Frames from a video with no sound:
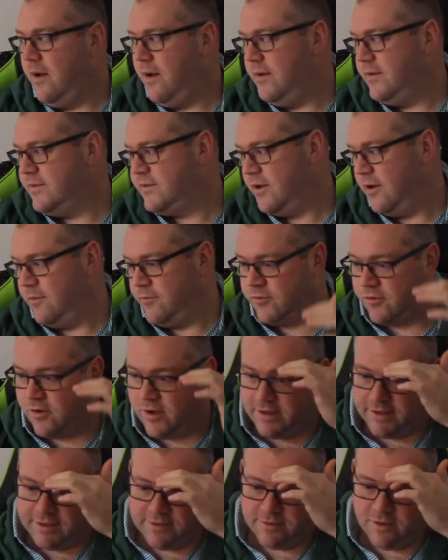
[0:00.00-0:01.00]
So I'm
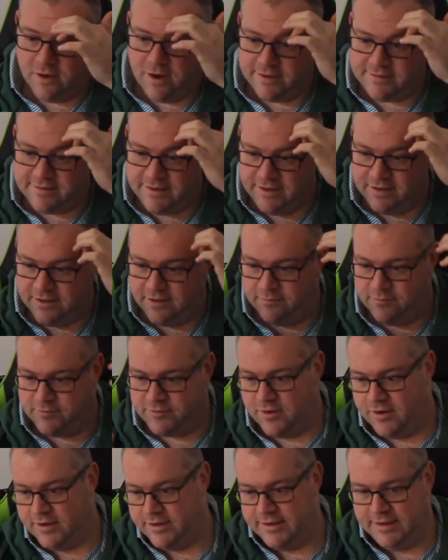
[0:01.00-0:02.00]
trialing lighting, I'm
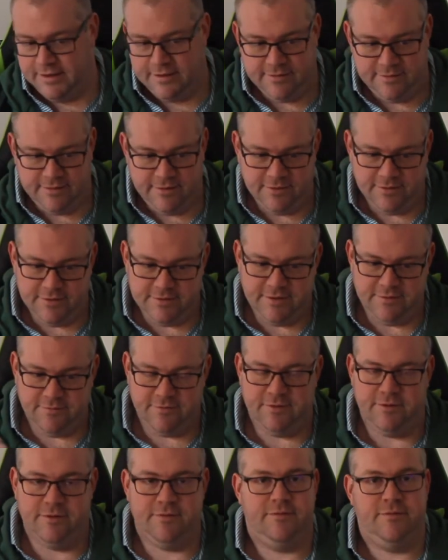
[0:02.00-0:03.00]
trialing
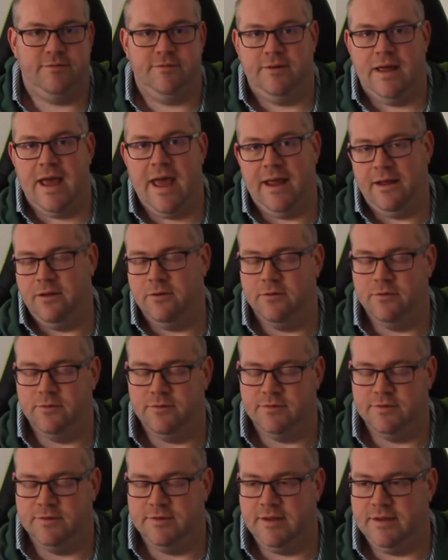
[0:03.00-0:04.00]
different
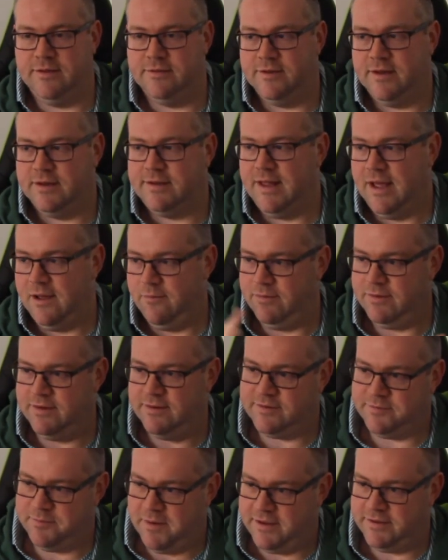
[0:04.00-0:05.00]
angles and things like that with the
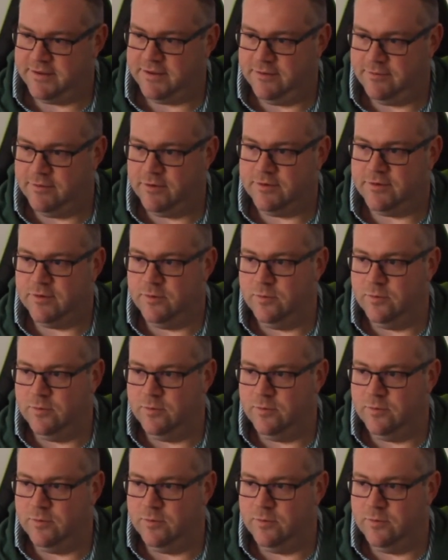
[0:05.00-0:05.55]
space that I've got to